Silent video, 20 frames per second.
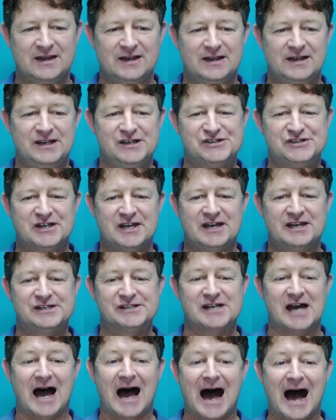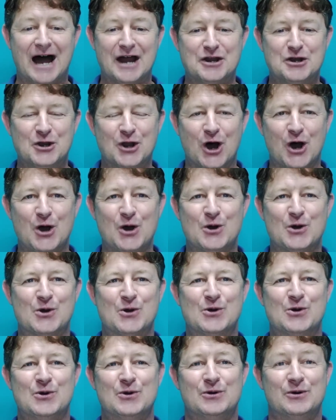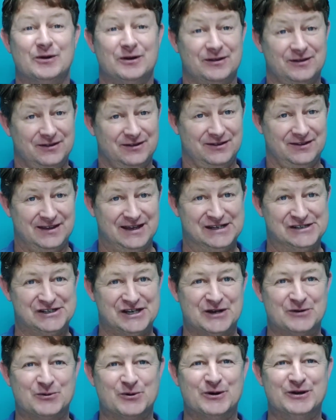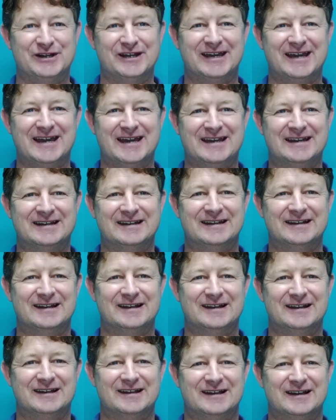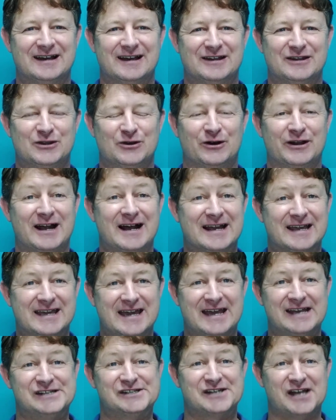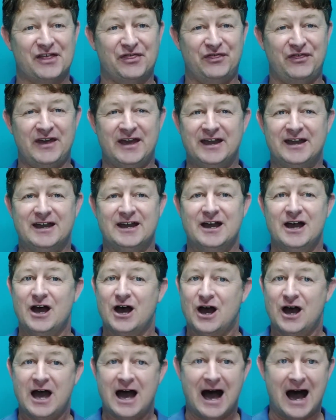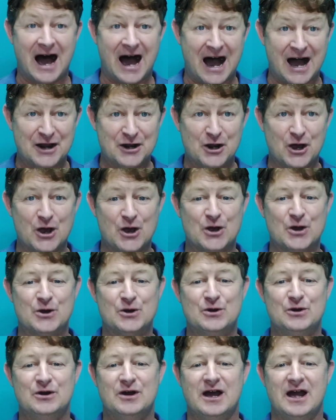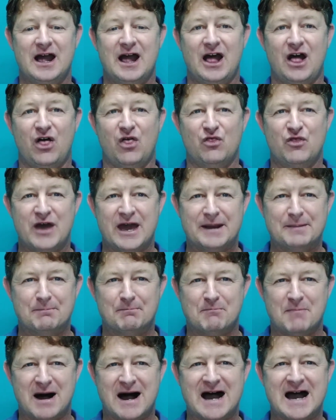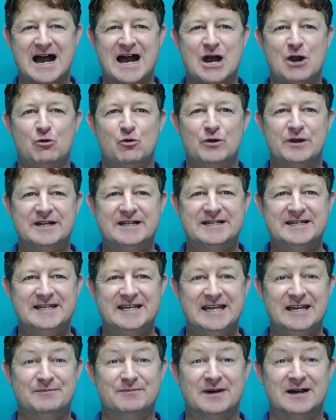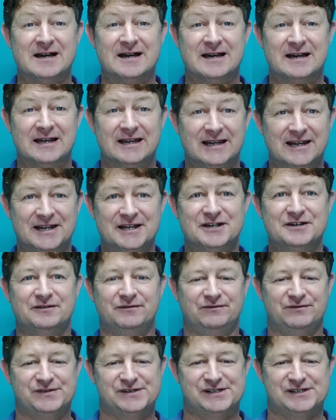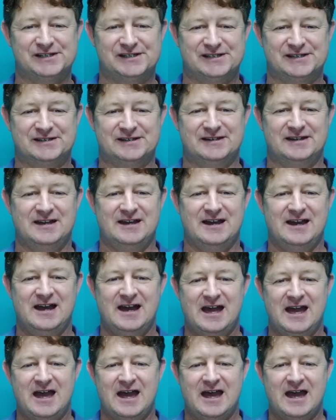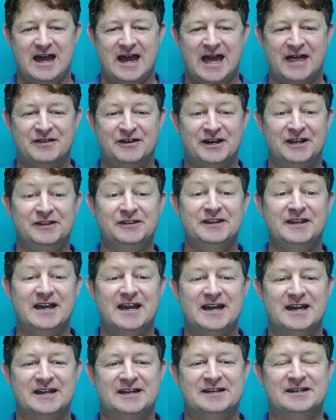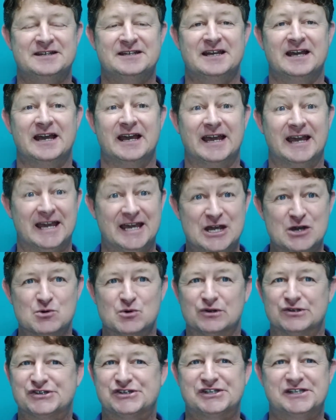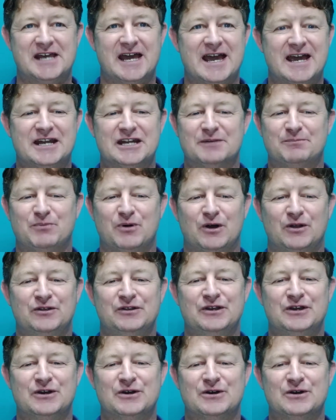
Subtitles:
He says, I know, there's that word again, not I guess, I think, I know that my Redeemer lives, and that in the end, he will stand upon the